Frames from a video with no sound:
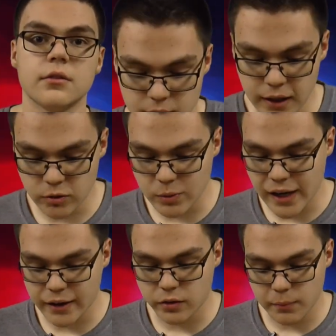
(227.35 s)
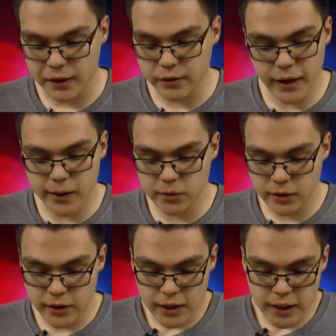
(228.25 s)
Next we had SmackDown,
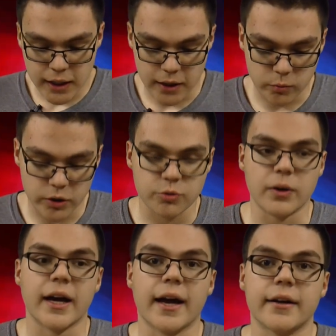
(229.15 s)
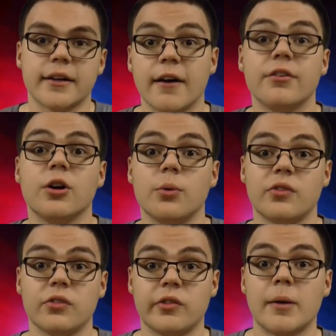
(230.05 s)
in which we had Kevin
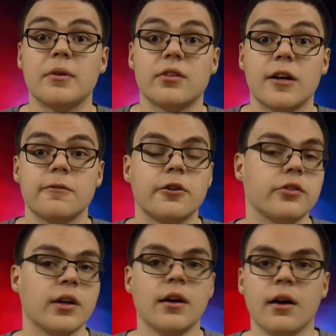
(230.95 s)
Owens and Sami Zayn first.